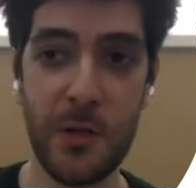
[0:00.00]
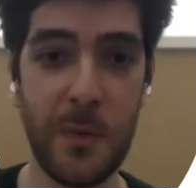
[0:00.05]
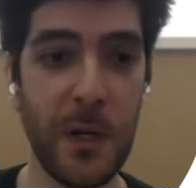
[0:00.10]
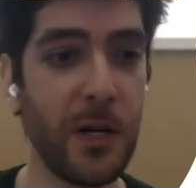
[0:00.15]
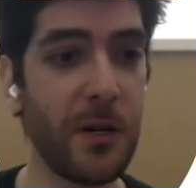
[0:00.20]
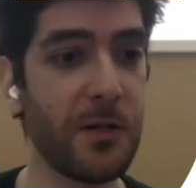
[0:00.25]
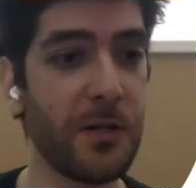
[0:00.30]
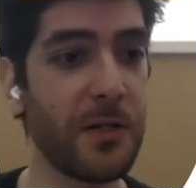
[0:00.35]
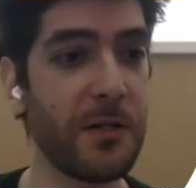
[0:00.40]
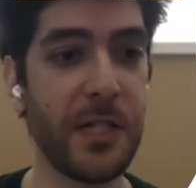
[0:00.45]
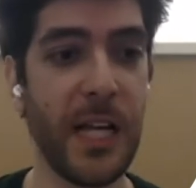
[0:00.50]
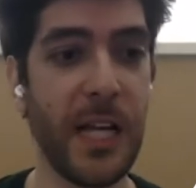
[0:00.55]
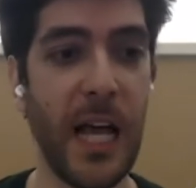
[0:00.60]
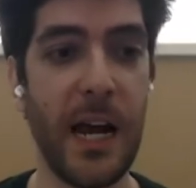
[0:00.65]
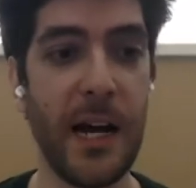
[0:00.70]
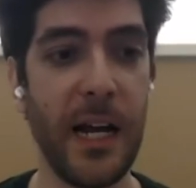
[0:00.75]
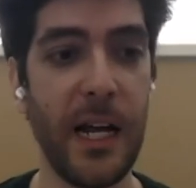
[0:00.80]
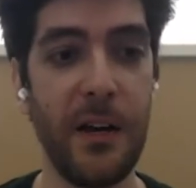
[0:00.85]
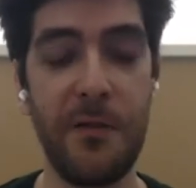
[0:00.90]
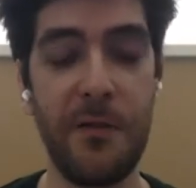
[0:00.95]
is just
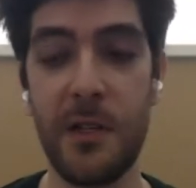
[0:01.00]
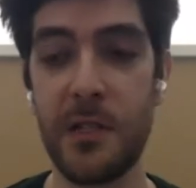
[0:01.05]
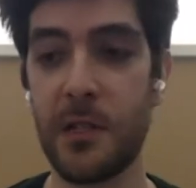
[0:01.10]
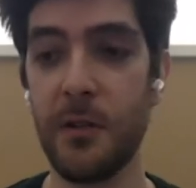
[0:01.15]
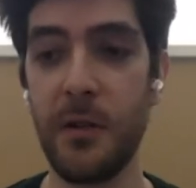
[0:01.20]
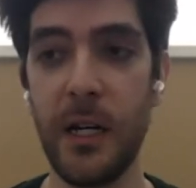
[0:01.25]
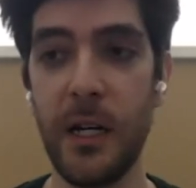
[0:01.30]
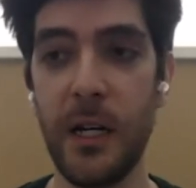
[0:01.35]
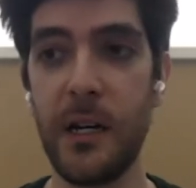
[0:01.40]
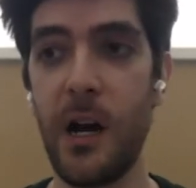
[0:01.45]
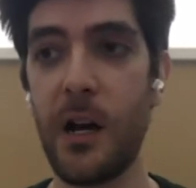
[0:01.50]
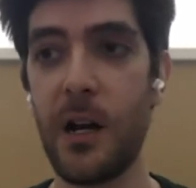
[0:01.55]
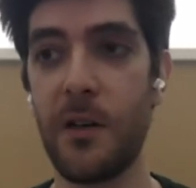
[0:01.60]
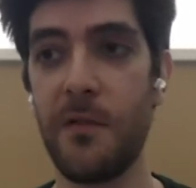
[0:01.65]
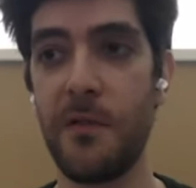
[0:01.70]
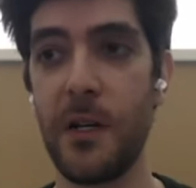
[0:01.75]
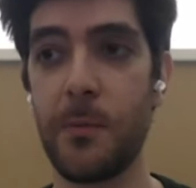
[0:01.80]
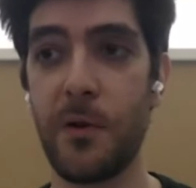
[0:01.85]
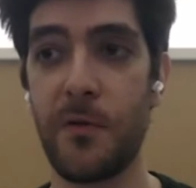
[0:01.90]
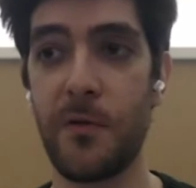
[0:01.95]
because Scala Native is
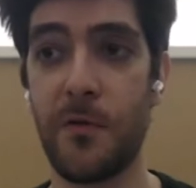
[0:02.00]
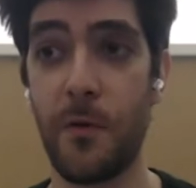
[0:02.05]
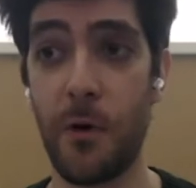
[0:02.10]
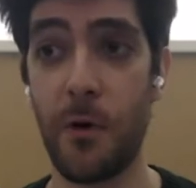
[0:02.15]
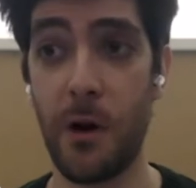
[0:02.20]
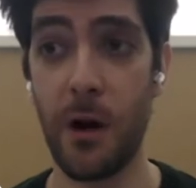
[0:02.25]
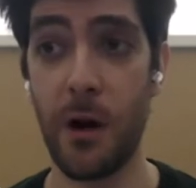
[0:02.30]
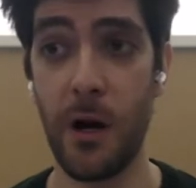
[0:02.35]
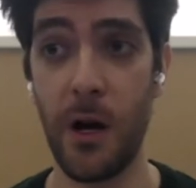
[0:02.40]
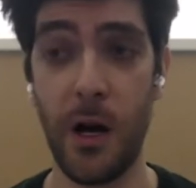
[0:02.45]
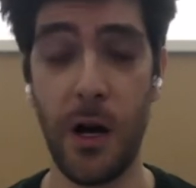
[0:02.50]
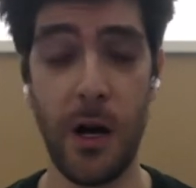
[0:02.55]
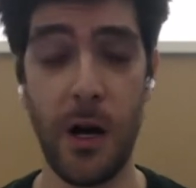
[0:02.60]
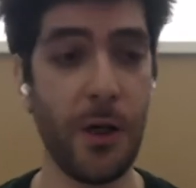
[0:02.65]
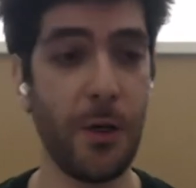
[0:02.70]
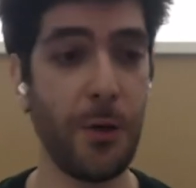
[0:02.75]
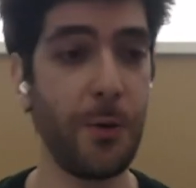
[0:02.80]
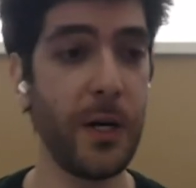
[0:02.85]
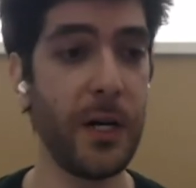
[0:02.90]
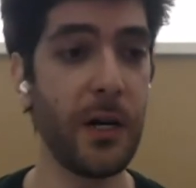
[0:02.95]
currently not available
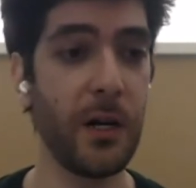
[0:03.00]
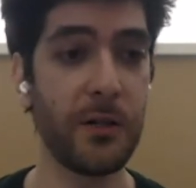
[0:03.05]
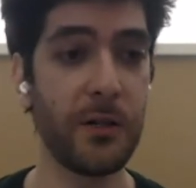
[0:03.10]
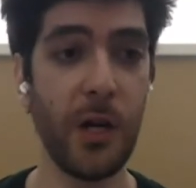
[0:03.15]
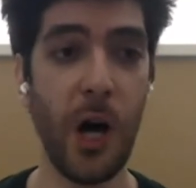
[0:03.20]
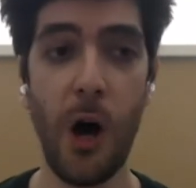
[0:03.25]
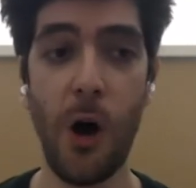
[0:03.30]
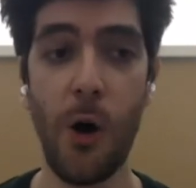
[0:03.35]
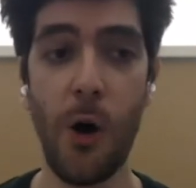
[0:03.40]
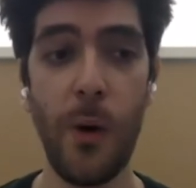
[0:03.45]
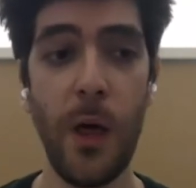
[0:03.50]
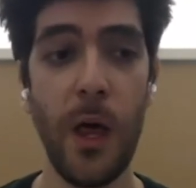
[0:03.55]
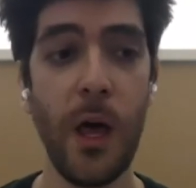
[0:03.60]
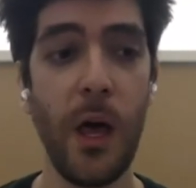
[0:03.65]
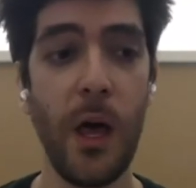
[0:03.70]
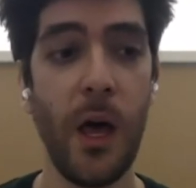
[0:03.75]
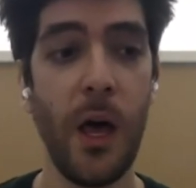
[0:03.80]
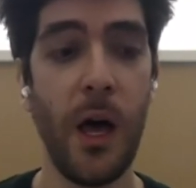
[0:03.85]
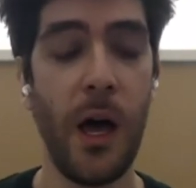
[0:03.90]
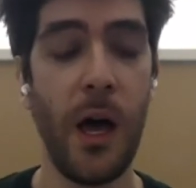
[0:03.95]
for
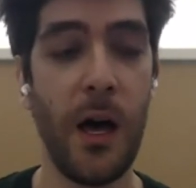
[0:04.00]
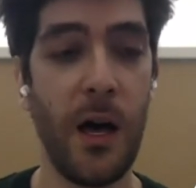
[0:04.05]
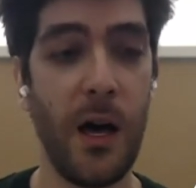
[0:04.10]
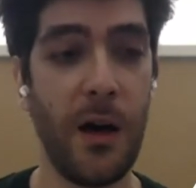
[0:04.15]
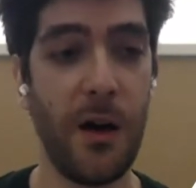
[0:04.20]
3.0